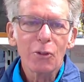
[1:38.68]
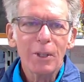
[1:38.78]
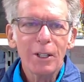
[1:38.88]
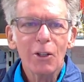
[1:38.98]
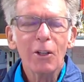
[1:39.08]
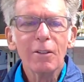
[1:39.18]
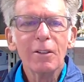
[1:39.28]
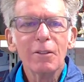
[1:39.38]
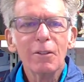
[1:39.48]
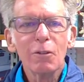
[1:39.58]
possibly not
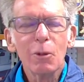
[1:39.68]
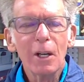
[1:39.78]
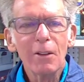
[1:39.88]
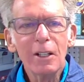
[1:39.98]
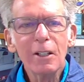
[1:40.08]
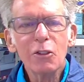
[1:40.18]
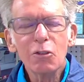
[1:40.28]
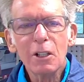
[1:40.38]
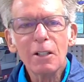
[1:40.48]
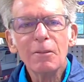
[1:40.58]
throughout the
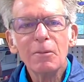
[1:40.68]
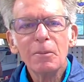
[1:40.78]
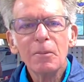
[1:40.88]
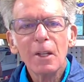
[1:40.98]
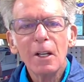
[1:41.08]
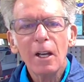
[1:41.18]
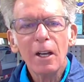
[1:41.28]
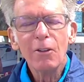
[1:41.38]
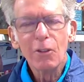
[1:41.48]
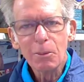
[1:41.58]
industry
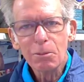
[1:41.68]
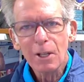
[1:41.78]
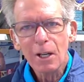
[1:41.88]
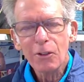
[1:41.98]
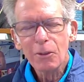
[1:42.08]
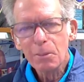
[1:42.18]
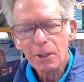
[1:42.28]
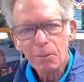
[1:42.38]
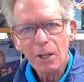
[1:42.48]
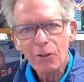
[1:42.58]
and not in
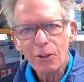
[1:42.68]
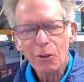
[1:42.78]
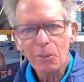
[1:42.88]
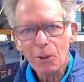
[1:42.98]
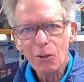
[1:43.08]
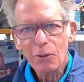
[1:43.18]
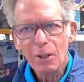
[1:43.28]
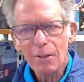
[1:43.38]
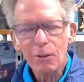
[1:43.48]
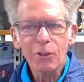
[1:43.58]
production, but basically on a
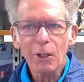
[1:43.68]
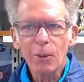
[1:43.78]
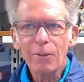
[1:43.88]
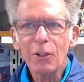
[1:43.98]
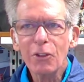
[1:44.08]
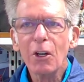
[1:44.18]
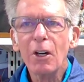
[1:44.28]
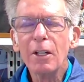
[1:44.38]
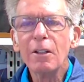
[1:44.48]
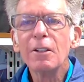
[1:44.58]
personal level. So we've
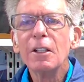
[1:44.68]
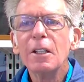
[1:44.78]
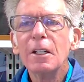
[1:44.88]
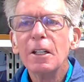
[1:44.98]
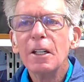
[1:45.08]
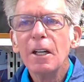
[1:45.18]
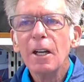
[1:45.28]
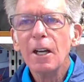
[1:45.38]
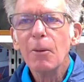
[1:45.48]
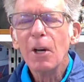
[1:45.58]
designed
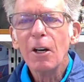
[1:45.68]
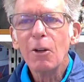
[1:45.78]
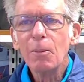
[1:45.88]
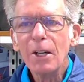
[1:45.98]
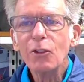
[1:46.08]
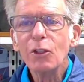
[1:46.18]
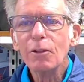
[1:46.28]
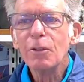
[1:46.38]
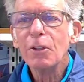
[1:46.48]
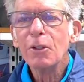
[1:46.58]
a whole
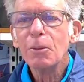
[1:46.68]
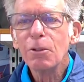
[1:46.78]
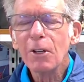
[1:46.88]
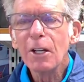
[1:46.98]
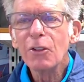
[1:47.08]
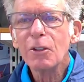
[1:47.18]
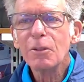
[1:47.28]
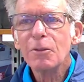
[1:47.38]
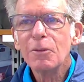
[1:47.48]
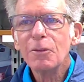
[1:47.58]
bunch of
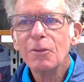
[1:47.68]
products,